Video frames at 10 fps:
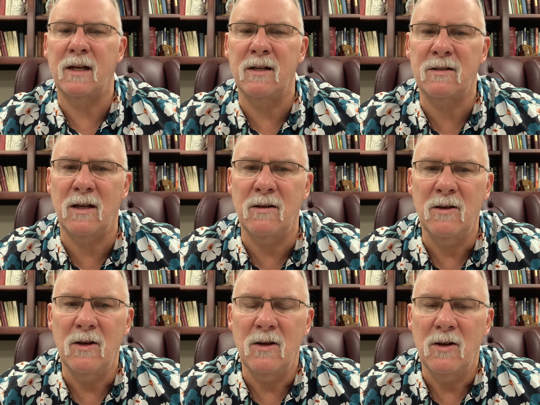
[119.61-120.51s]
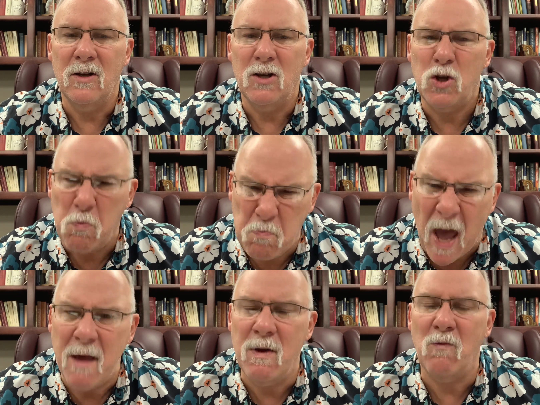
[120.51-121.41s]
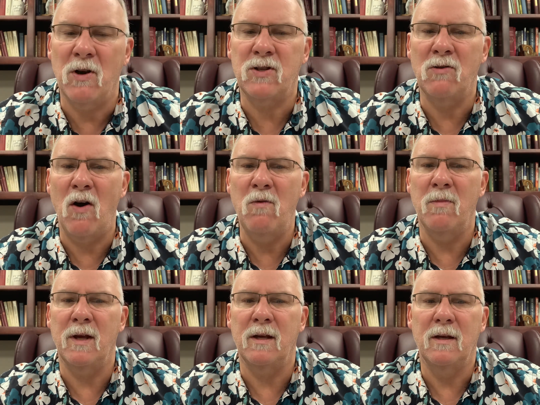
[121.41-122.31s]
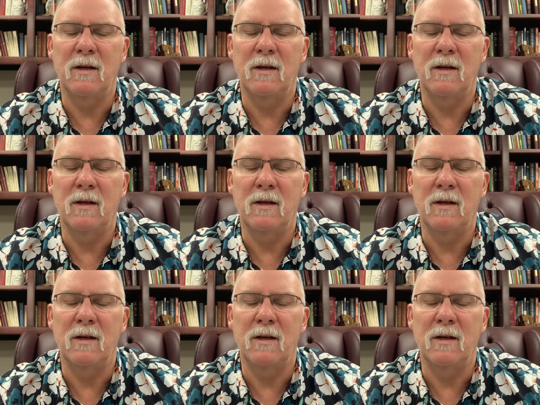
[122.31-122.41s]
and he said, "You pay me what you owe me."